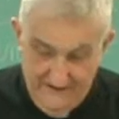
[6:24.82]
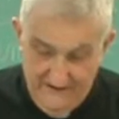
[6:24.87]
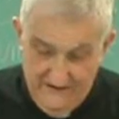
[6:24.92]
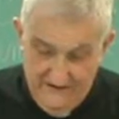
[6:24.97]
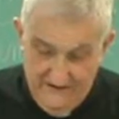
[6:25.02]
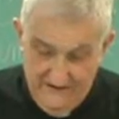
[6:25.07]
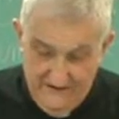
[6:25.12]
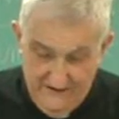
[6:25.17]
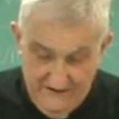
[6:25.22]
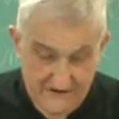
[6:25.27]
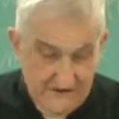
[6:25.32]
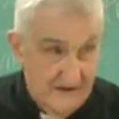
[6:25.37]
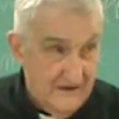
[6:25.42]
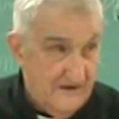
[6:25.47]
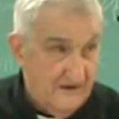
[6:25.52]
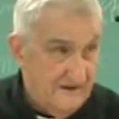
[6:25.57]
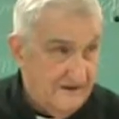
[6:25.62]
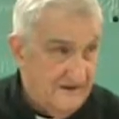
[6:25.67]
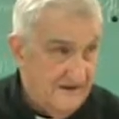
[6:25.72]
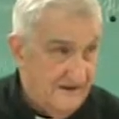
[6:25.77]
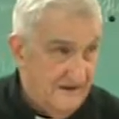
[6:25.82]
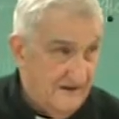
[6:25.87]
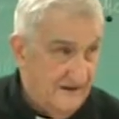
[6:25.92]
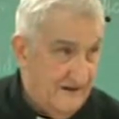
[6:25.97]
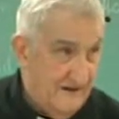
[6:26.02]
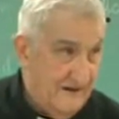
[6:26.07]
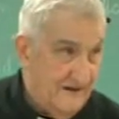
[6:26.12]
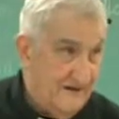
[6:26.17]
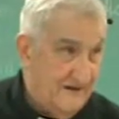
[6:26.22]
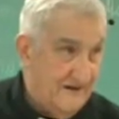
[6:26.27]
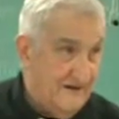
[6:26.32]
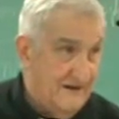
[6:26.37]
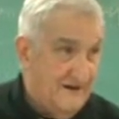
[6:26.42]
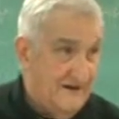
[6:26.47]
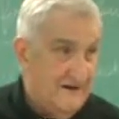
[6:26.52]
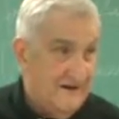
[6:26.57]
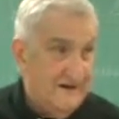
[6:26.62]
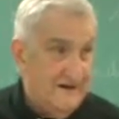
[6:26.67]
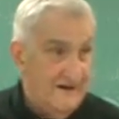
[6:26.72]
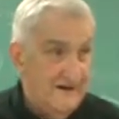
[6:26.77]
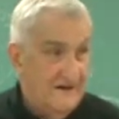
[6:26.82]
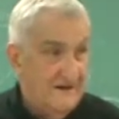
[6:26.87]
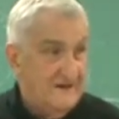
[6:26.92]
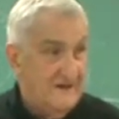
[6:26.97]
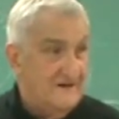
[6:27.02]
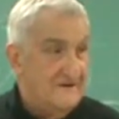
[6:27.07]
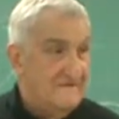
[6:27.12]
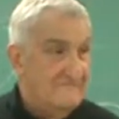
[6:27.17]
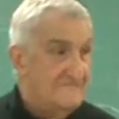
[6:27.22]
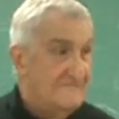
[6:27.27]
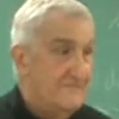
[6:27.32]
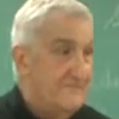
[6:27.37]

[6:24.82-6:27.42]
What was the end for man for Aristotle?